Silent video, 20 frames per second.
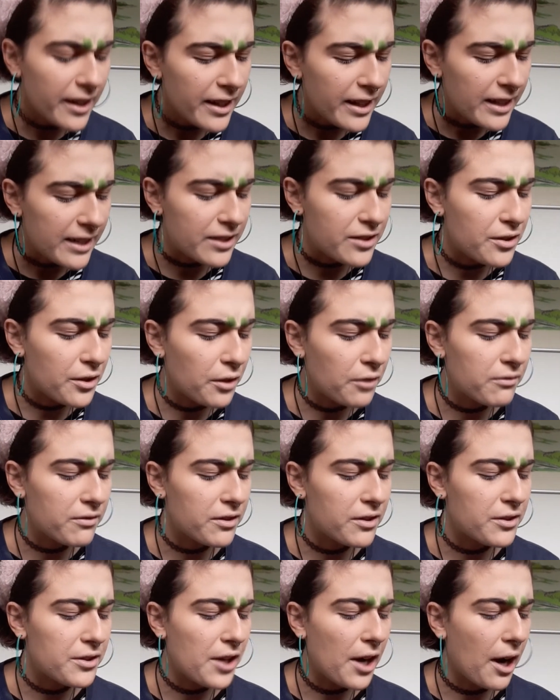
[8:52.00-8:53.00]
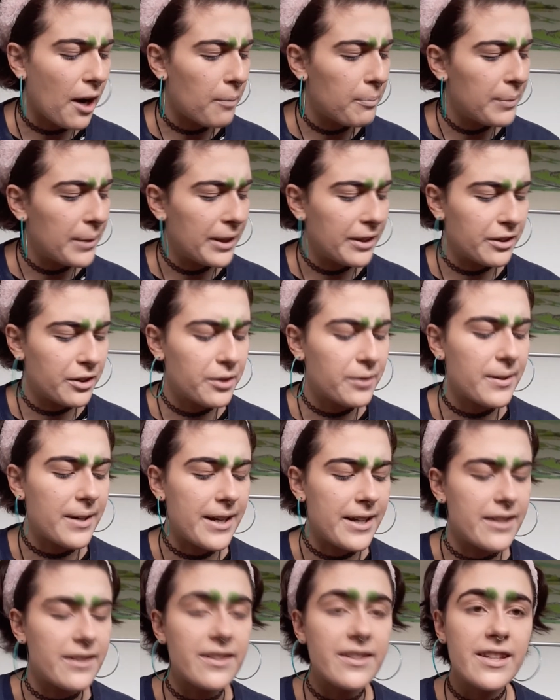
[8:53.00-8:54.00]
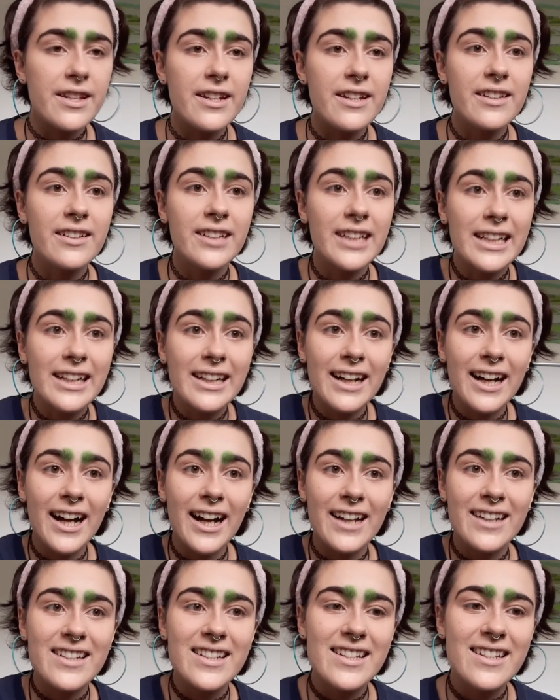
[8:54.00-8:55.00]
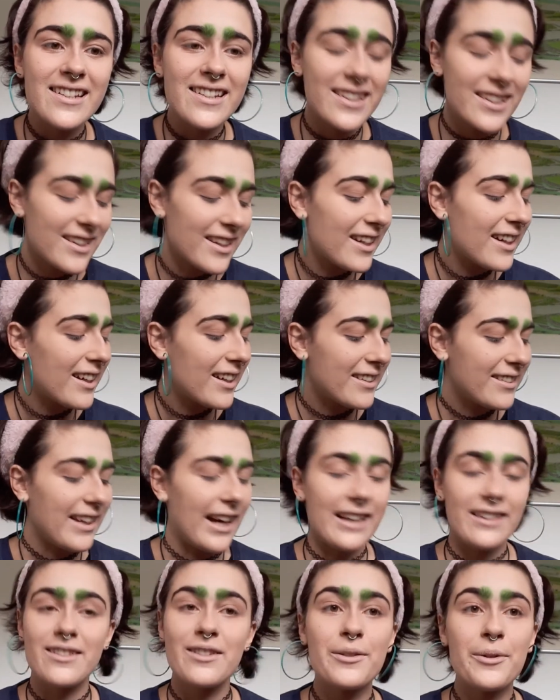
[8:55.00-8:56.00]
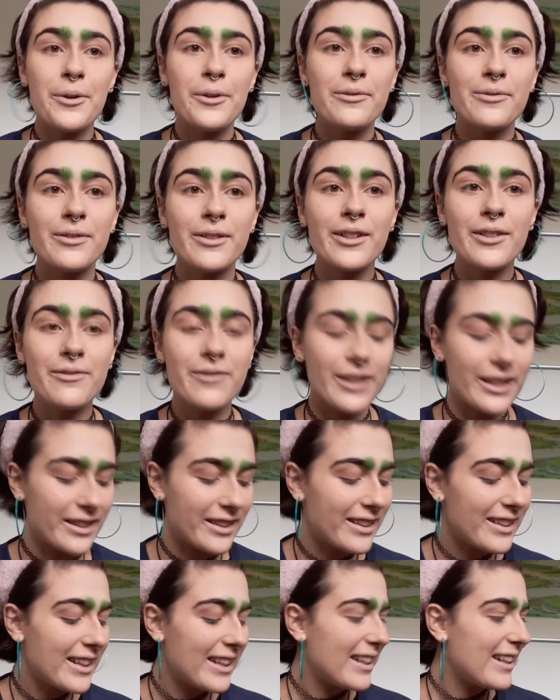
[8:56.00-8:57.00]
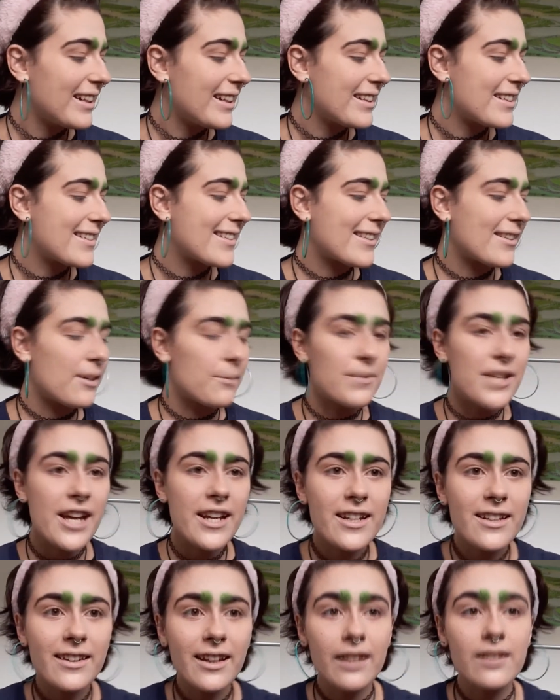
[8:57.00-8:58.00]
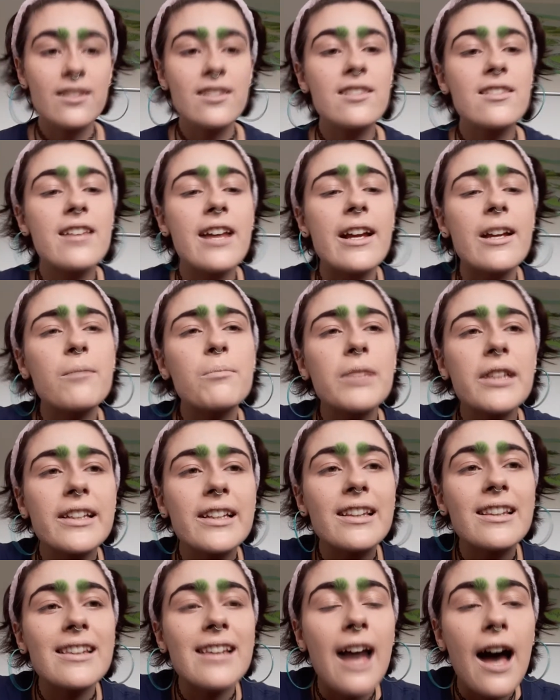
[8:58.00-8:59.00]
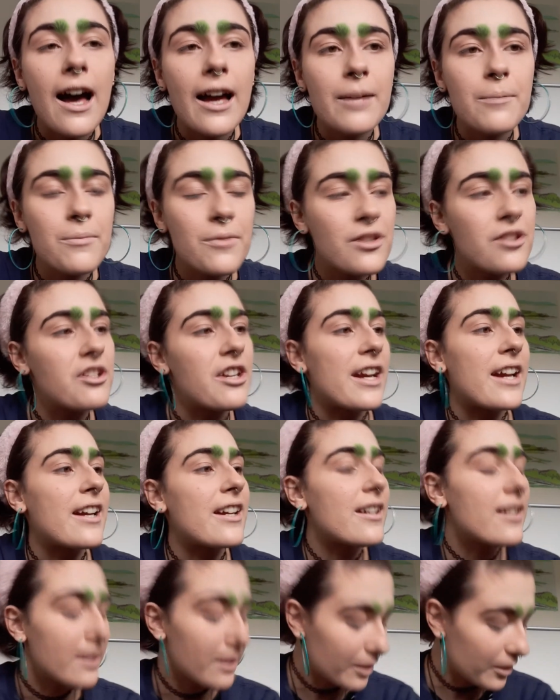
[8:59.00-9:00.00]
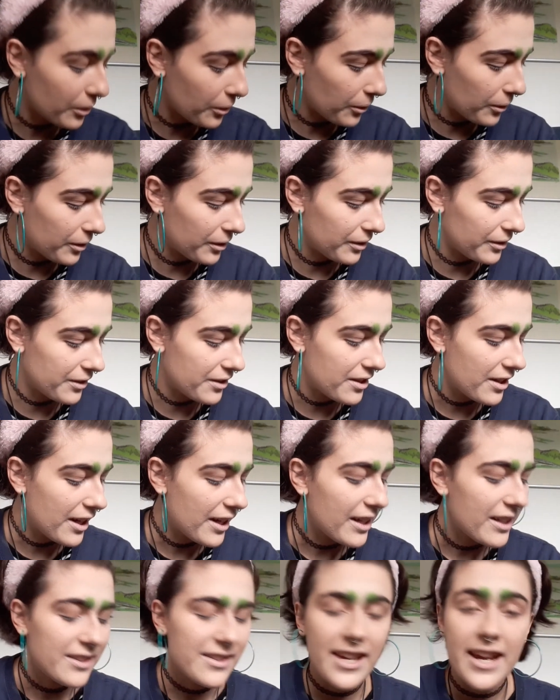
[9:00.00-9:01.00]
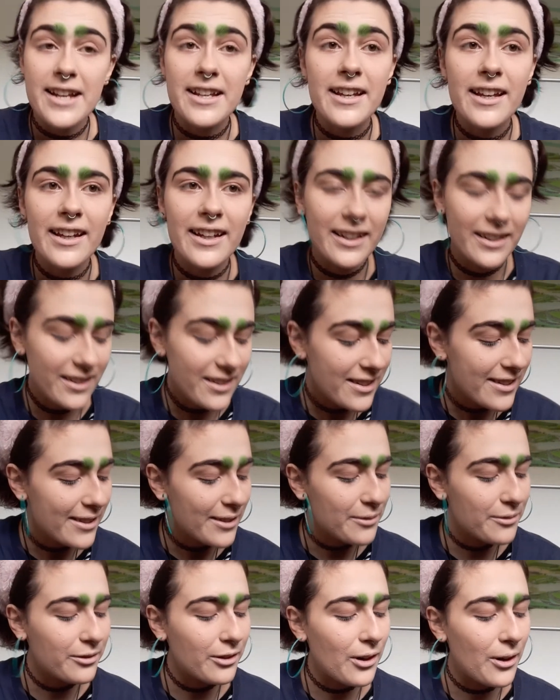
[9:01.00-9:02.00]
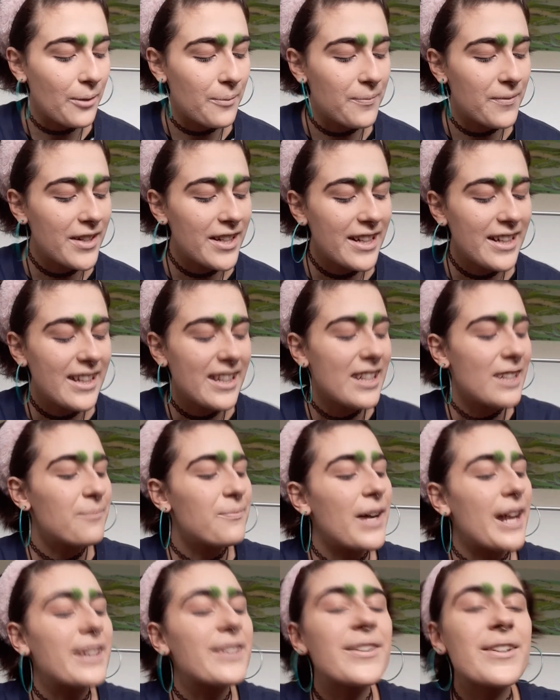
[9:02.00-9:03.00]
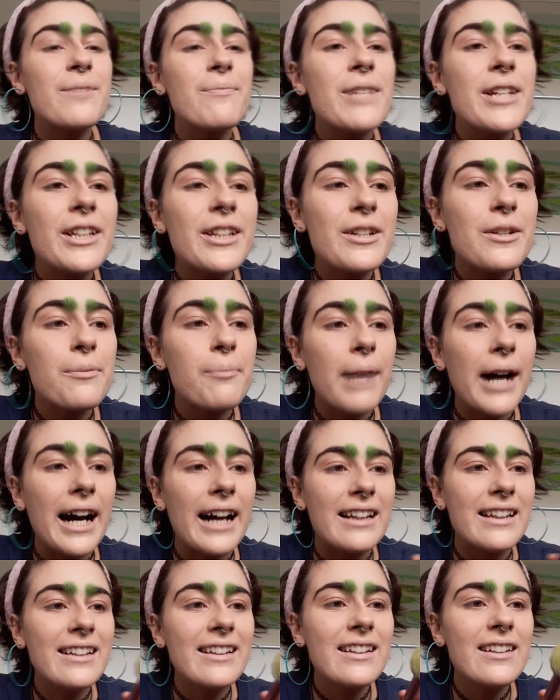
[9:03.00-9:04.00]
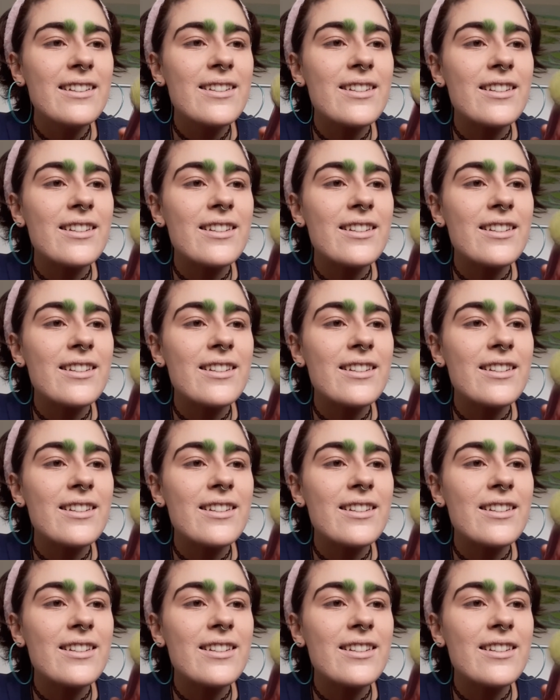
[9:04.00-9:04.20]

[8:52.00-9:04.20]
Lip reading: it's over the top and crazy, and that's the whole fun of it. So I'm taking that same little lime shade called Take a Hint from my Creepy Cute palette,